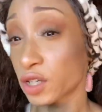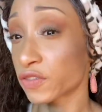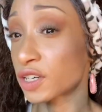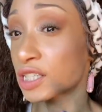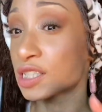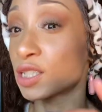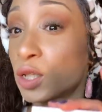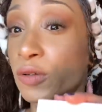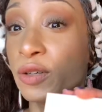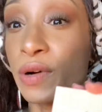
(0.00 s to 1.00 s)
if you're into
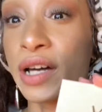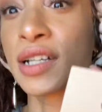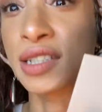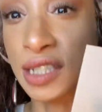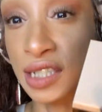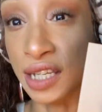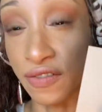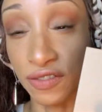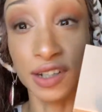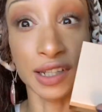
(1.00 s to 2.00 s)
glowy products, it's
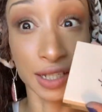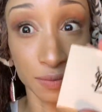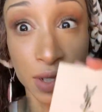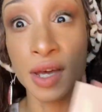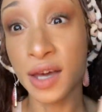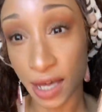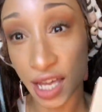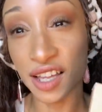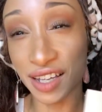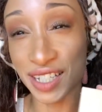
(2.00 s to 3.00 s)
definitely,
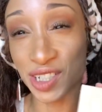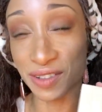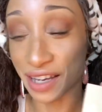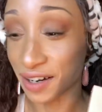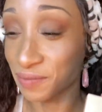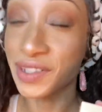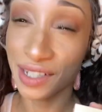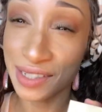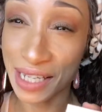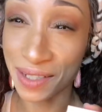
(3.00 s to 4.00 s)
it'll get you there.
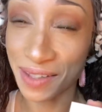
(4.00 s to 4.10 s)
It'll take you